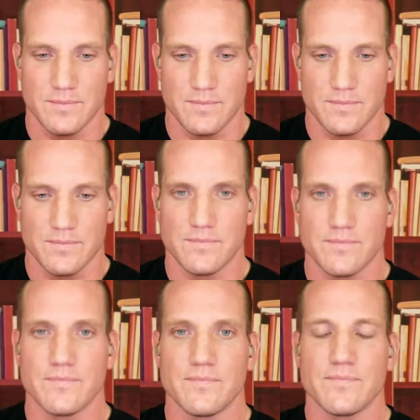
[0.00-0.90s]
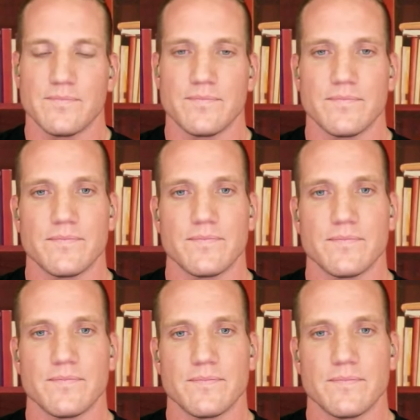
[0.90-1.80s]

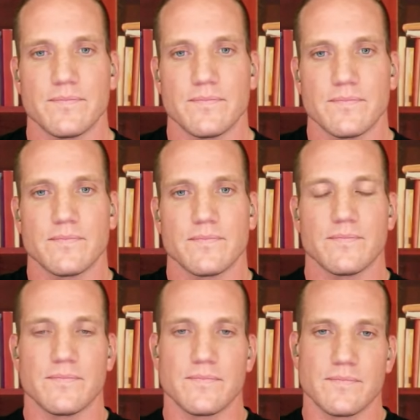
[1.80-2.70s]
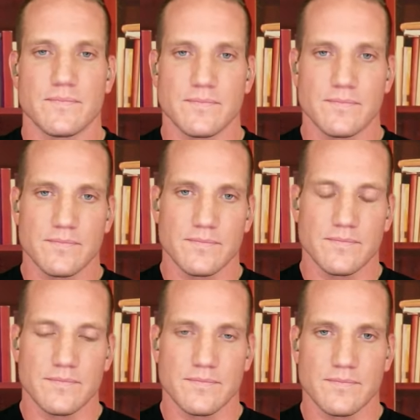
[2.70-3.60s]

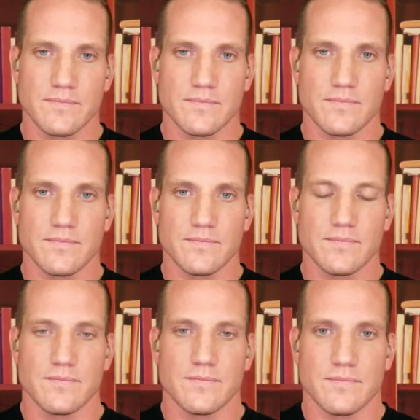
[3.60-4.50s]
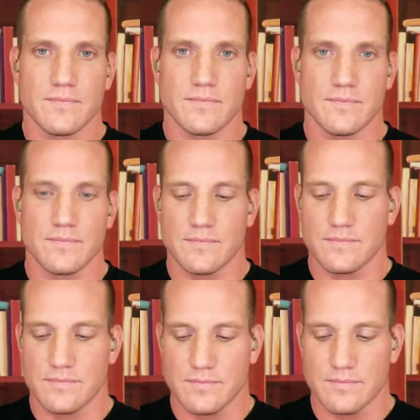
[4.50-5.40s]

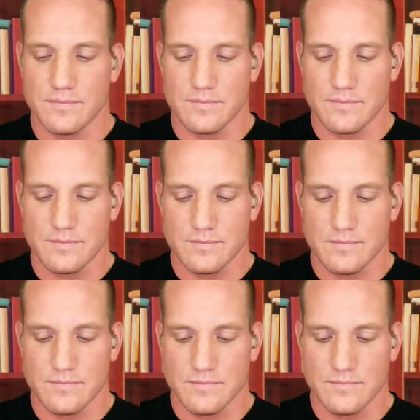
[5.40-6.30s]
(silent)